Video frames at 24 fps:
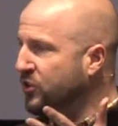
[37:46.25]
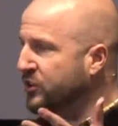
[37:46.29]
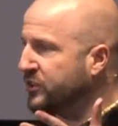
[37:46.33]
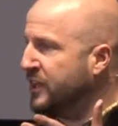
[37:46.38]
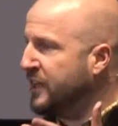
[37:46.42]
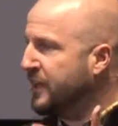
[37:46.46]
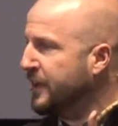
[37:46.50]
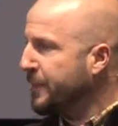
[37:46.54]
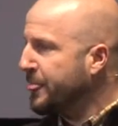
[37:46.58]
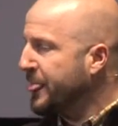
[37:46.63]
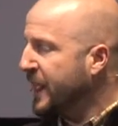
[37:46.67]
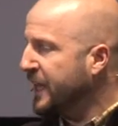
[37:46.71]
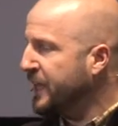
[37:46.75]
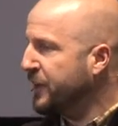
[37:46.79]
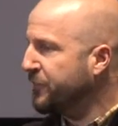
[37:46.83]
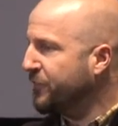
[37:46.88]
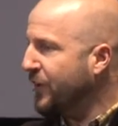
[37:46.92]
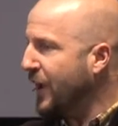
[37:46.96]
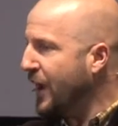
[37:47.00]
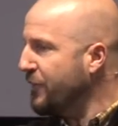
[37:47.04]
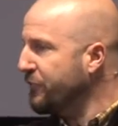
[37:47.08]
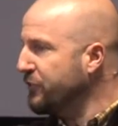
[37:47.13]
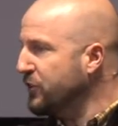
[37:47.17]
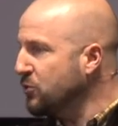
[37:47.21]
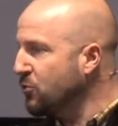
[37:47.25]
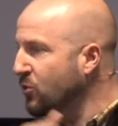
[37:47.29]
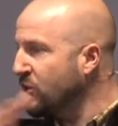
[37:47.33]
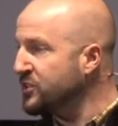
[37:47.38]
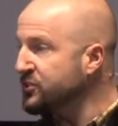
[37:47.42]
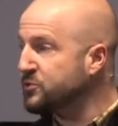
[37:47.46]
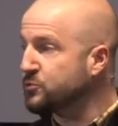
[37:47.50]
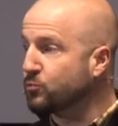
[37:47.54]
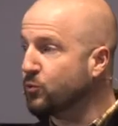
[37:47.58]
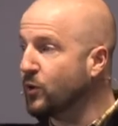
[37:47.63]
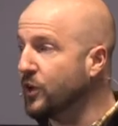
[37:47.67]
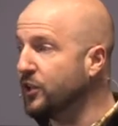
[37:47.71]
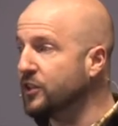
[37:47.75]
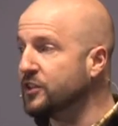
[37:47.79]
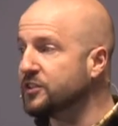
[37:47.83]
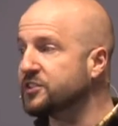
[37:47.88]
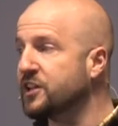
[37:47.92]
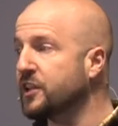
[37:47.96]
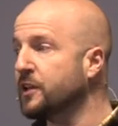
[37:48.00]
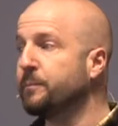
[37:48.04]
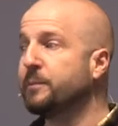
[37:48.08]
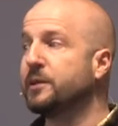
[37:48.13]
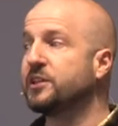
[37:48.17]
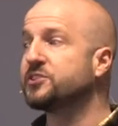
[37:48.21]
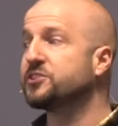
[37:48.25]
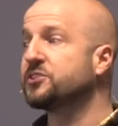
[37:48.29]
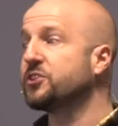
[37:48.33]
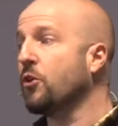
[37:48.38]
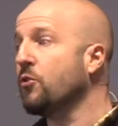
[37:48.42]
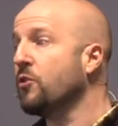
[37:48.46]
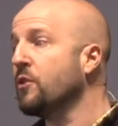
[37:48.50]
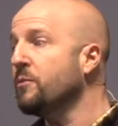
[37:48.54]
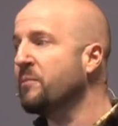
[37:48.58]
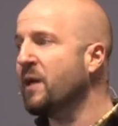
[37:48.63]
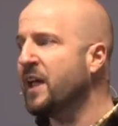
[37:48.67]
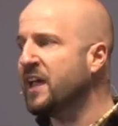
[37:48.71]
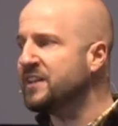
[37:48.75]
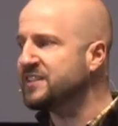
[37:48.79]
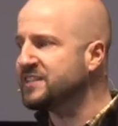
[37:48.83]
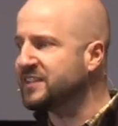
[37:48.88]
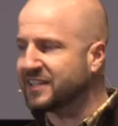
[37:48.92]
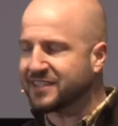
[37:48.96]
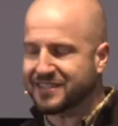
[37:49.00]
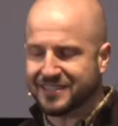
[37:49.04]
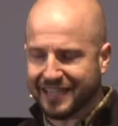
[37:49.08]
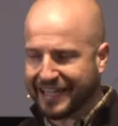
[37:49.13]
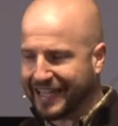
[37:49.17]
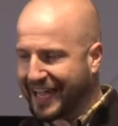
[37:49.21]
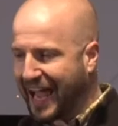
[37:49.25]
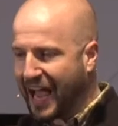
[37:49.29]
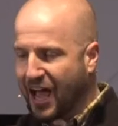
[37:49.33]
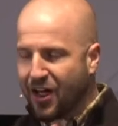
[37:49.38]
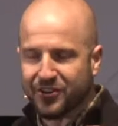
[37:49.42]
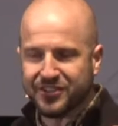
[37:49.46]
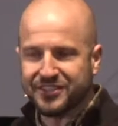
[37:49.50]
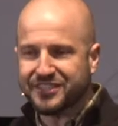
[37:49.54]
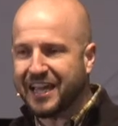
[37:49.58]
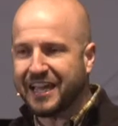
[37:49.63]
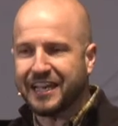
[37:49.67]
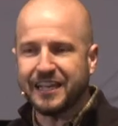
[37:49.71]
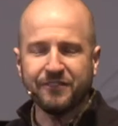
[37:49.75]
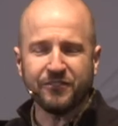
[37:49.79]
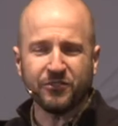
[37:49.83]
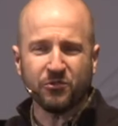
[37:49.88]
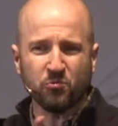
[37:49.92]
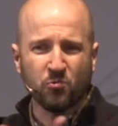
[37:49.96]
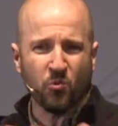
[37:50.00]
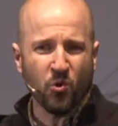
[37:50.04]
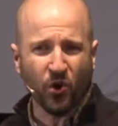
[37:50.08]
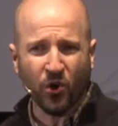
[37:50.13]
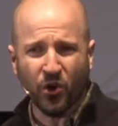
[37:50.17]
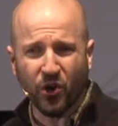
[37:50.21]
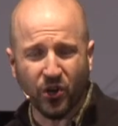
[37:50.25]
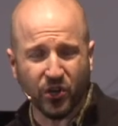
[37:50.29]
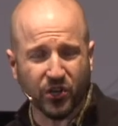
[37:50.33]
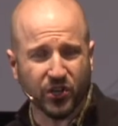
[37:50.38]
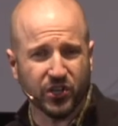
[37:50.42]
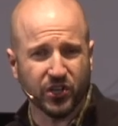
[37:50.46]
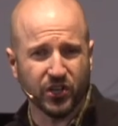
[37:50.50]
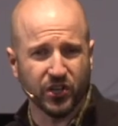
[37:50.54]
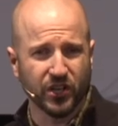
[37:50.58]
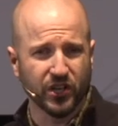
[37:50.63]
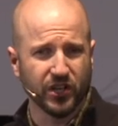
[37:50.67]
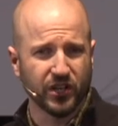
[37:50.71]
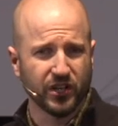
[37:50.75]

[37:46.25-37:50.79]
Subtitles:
And if everyone's will is going to be so amazing, it's like, how does that even work?